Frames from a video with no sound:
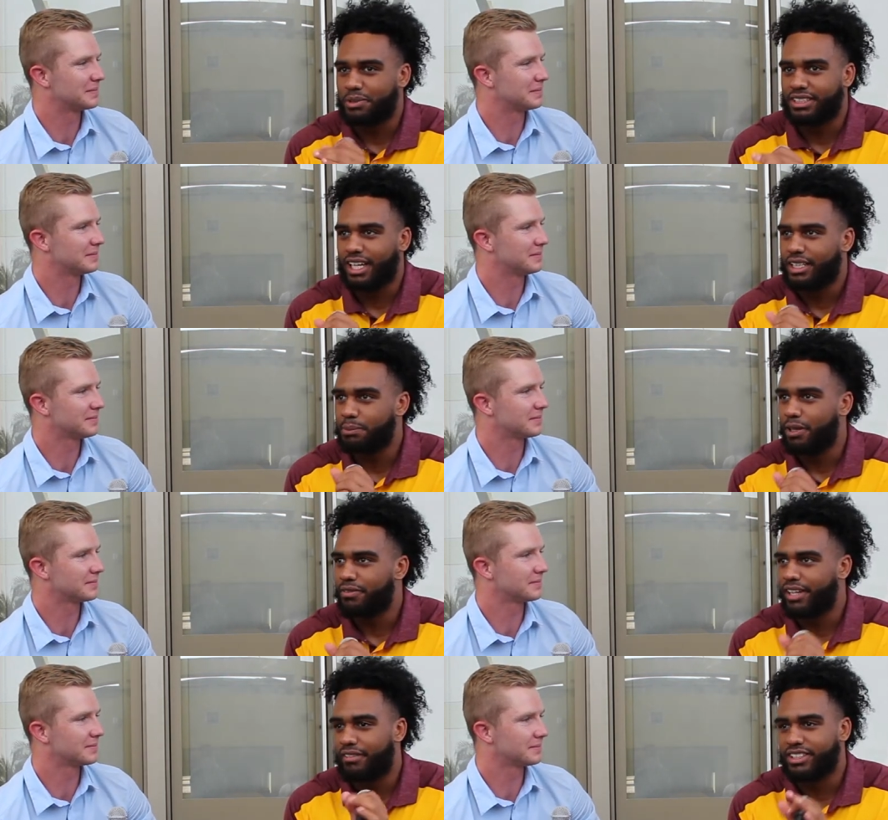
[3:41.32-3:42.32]
Speaker 1: precise,
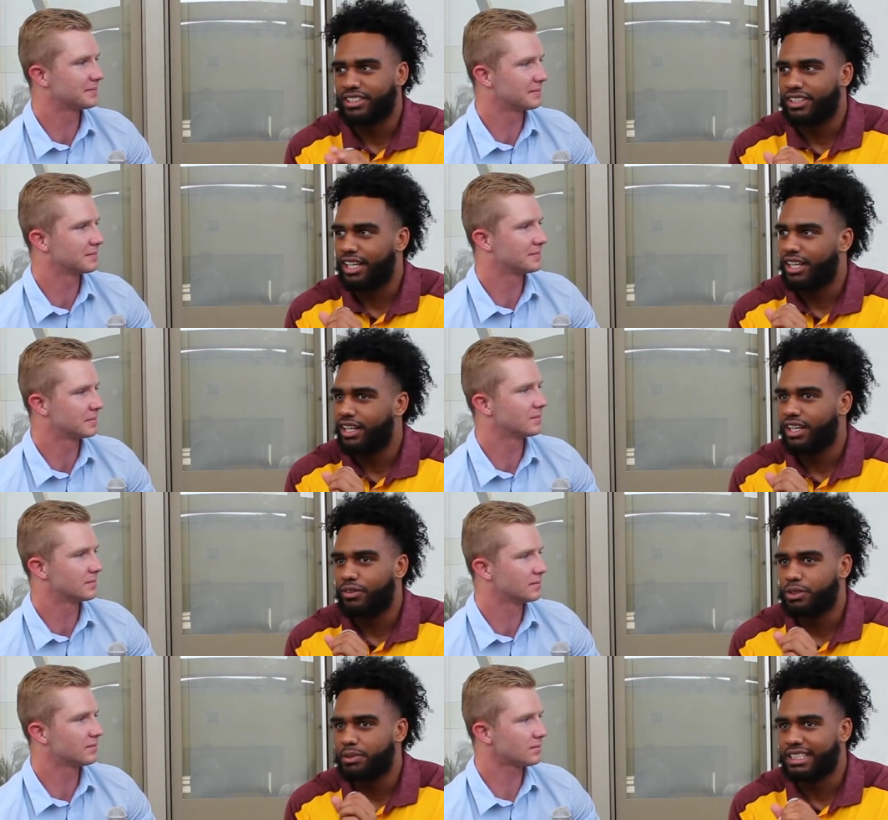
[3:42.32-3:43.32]
perfect every single day. Uh, he
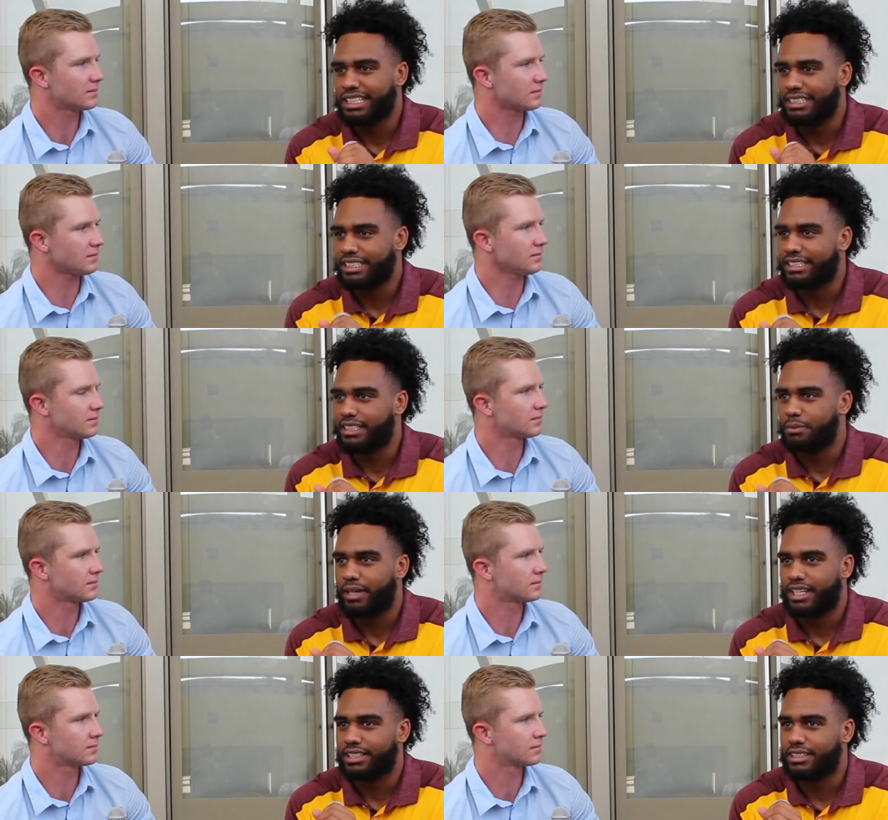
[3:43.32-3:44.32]
wants to be as consistent in
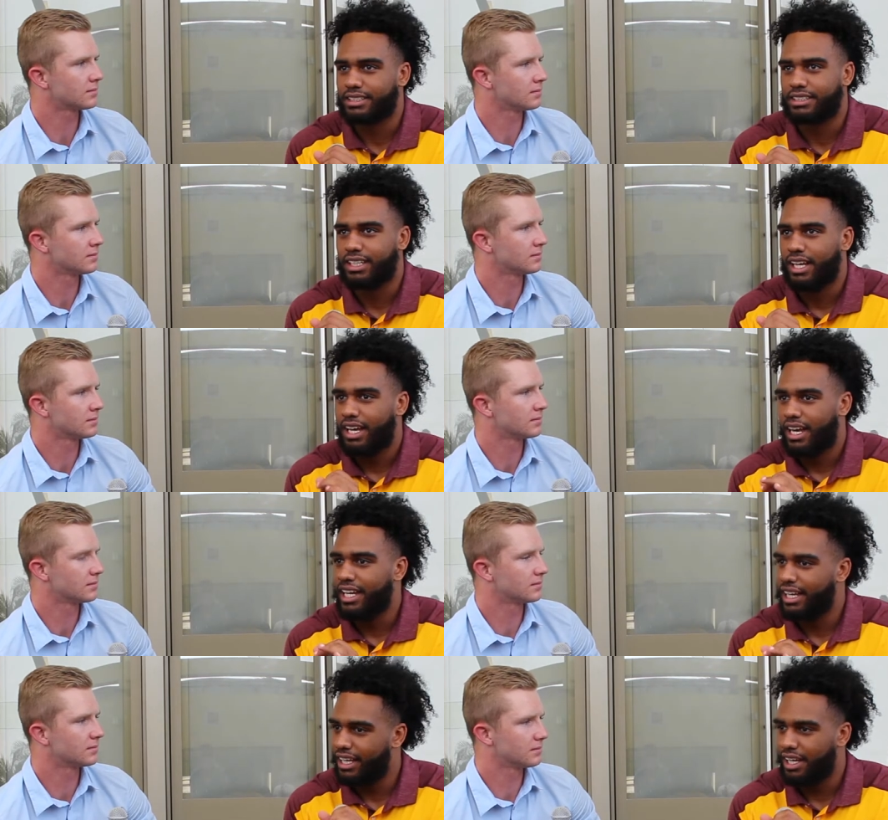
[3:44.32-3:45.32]
practice and
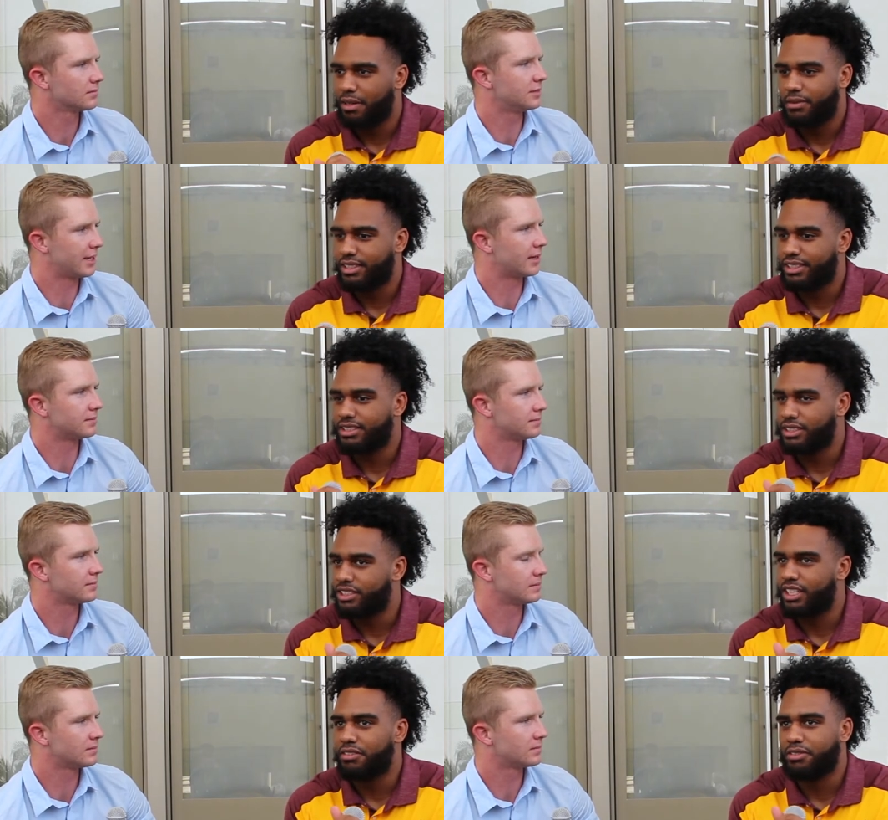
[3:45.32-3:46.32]
in the game, and yeah. just
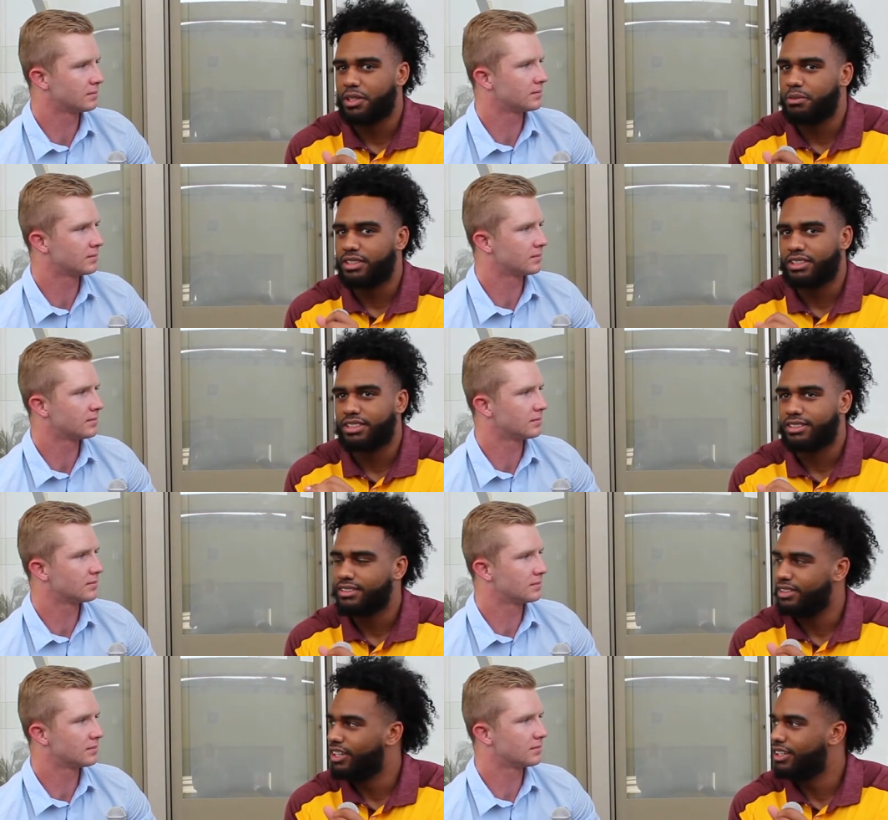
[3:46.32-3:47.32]
study film and just
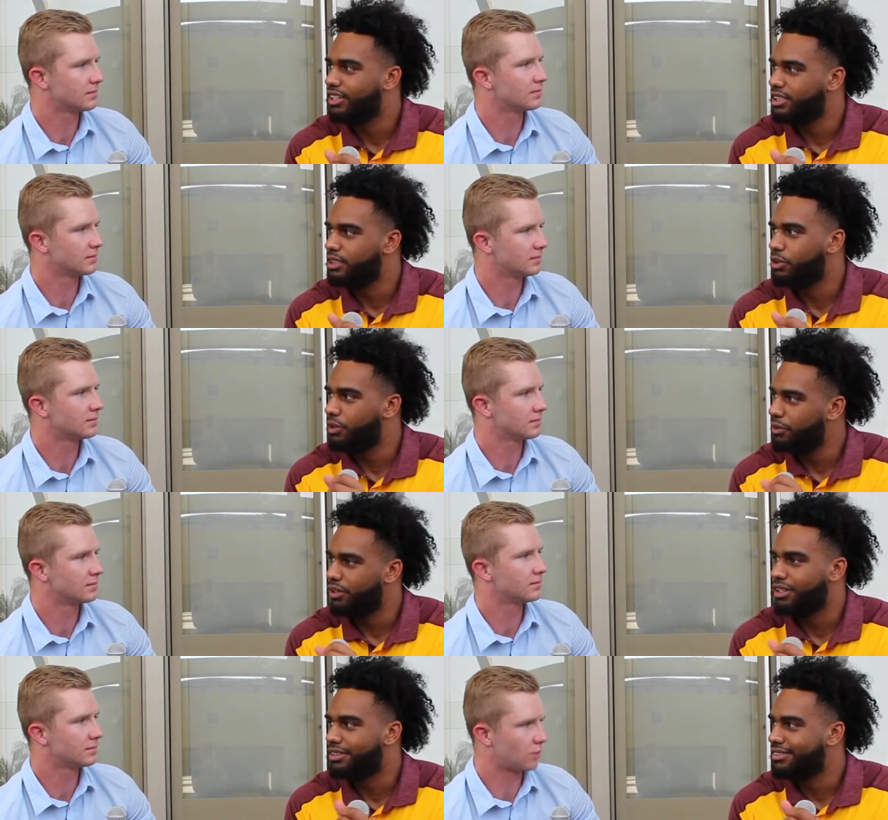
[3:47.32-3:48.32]
Speaker 2: you know just do what he
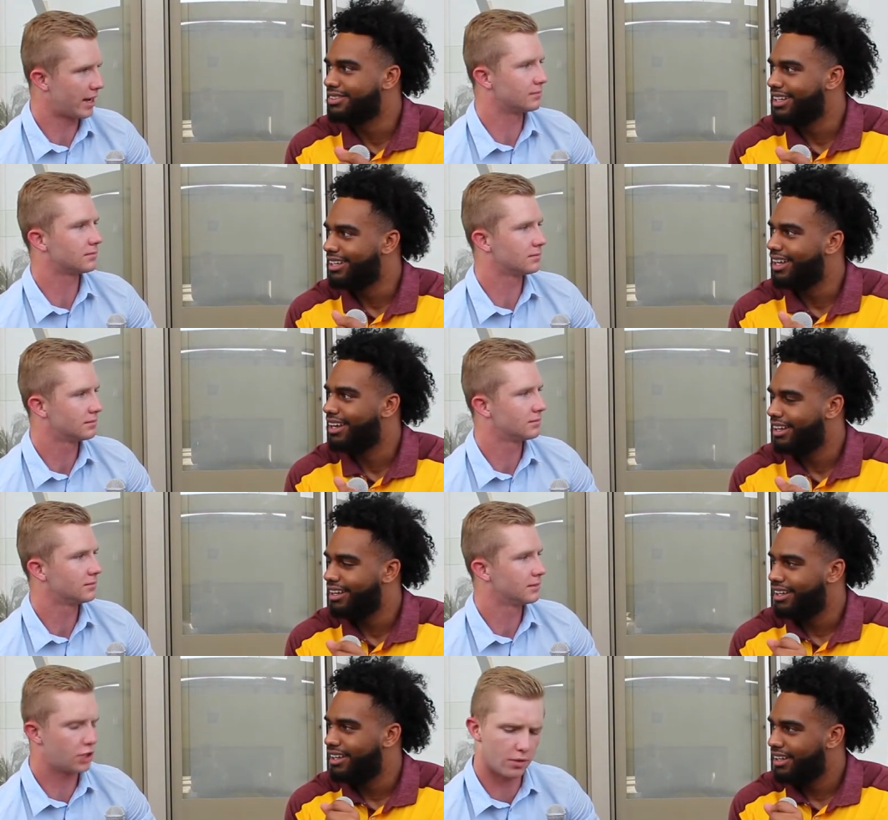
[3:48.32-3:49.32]
wants. Right.
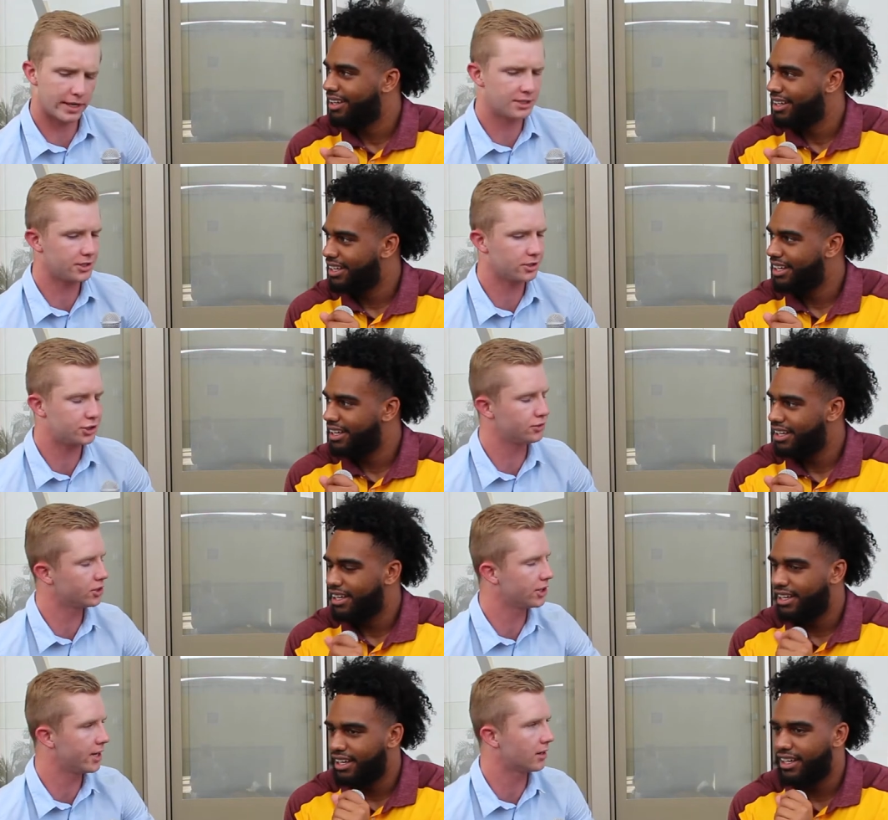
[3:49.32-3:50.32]
Going into your
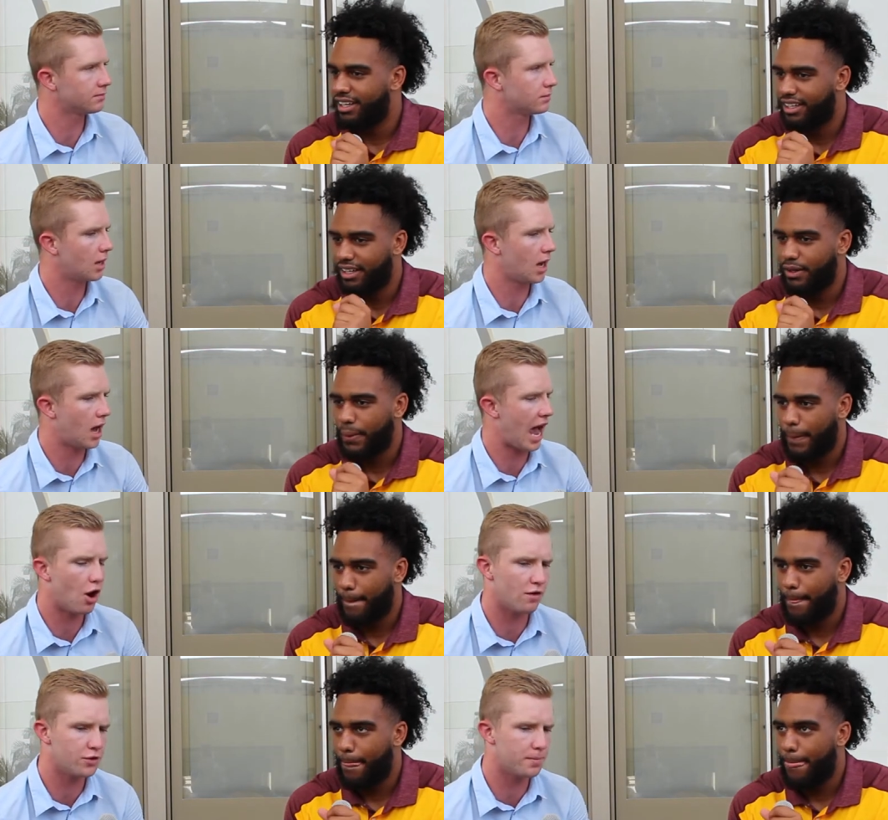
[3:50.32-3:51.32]
junior year, yeah. uh,
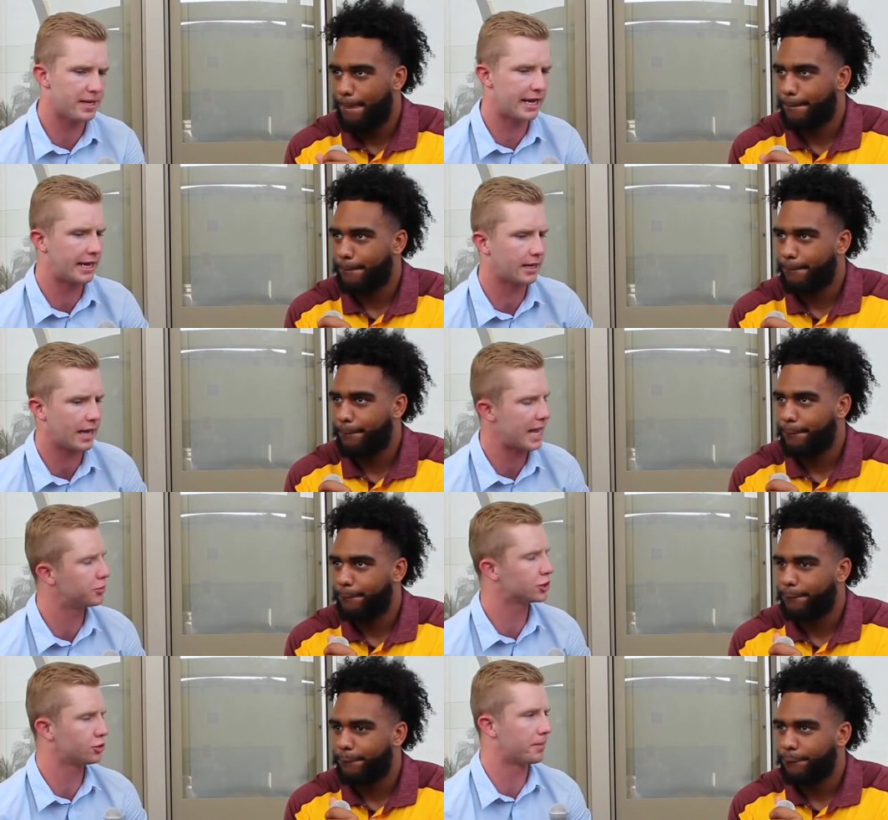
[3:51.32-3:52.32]
how have you been a, uh,
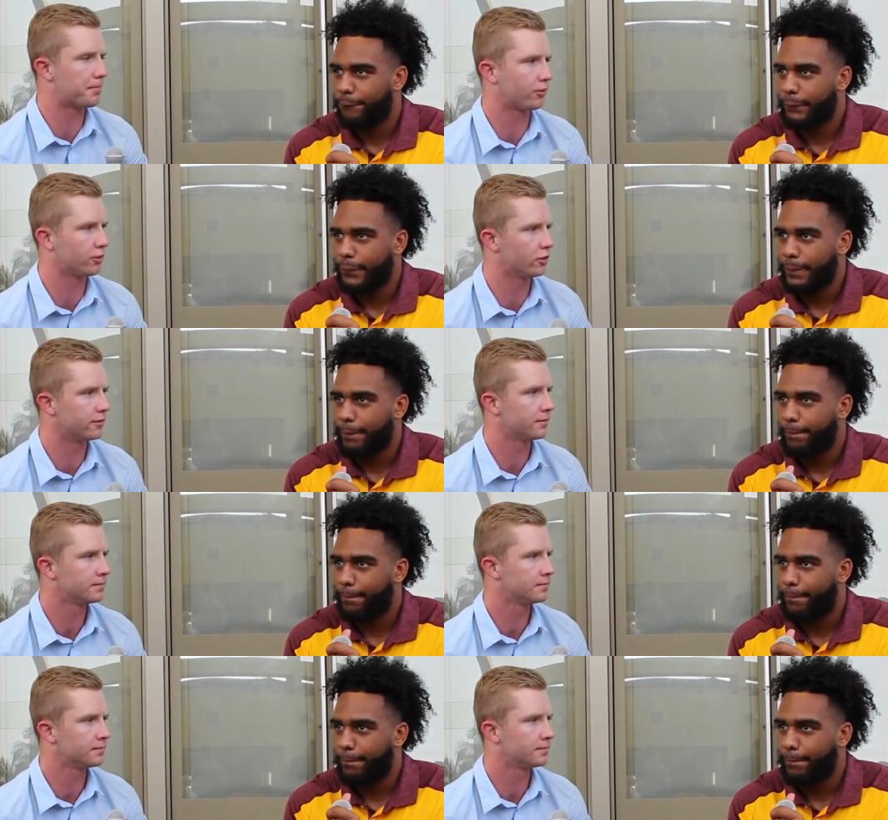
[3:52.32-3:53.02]
able to improve?